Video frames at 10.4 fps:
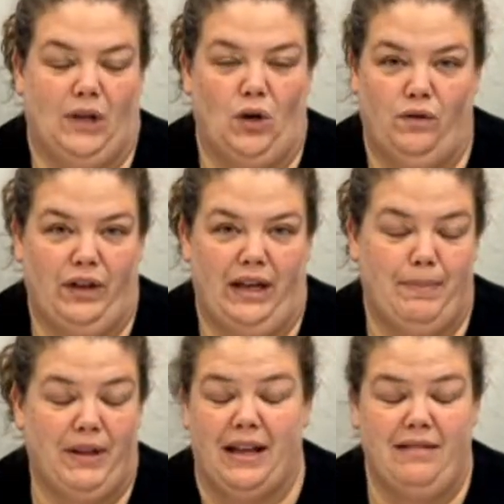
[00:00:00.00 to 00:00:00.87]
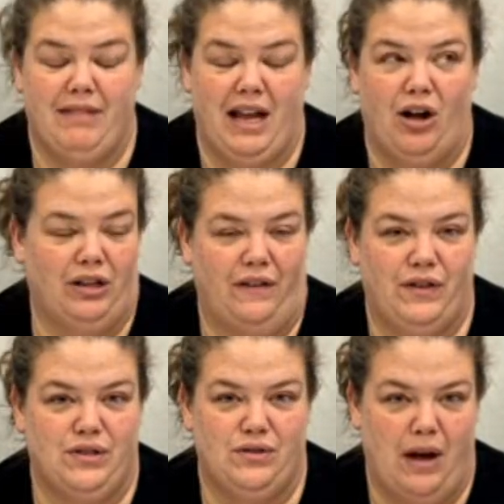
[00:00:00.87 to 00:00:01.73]
Hopefully, but then they called
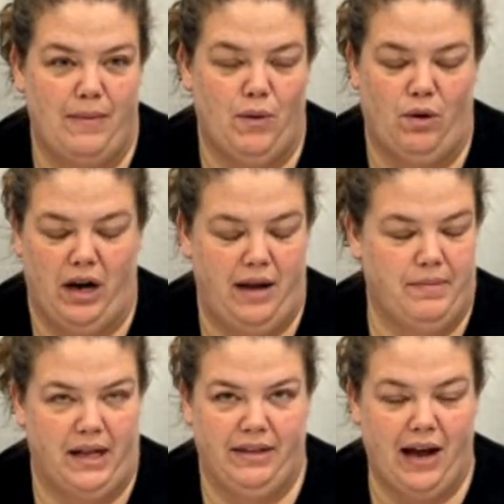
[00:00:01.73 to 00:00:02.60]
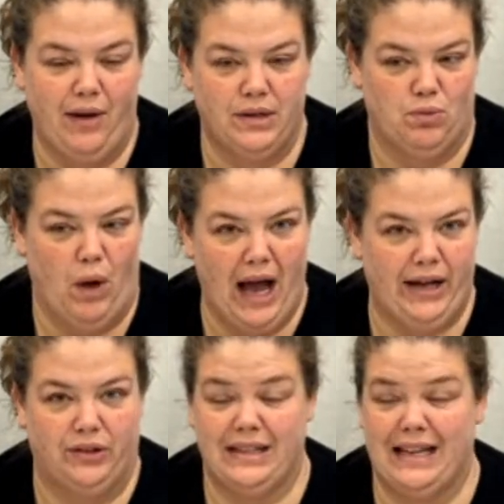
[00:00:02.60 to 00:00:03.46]
off the tsunami warning, but that was
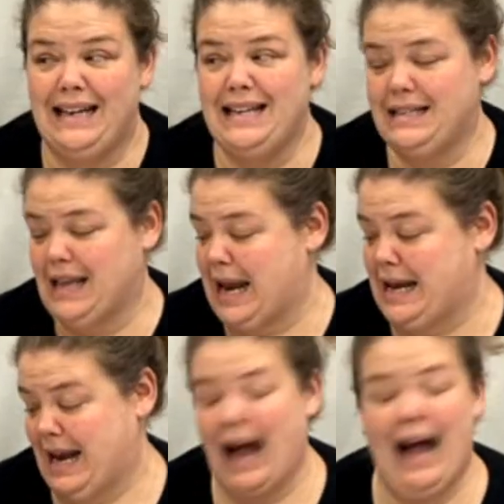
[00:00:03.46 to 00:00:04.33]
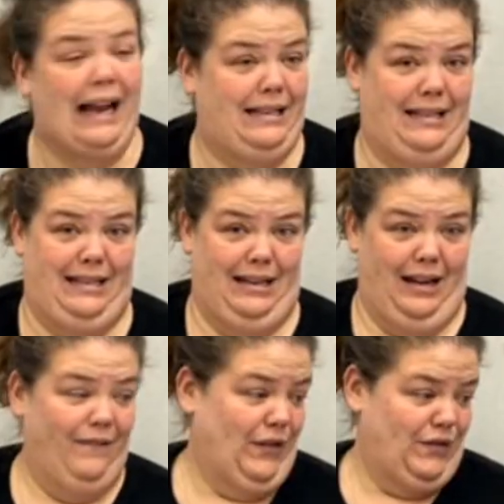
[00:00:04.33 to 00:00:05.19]
wild. It is not
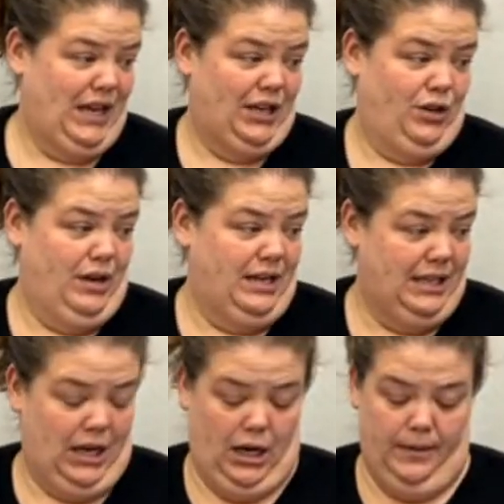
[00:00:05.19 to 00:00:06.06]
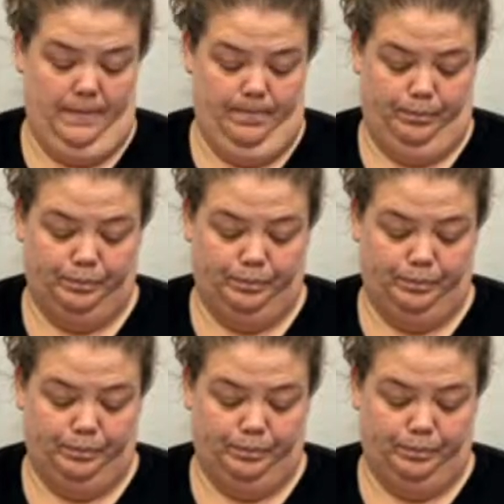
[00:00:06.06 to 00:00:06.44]
58 degrees here.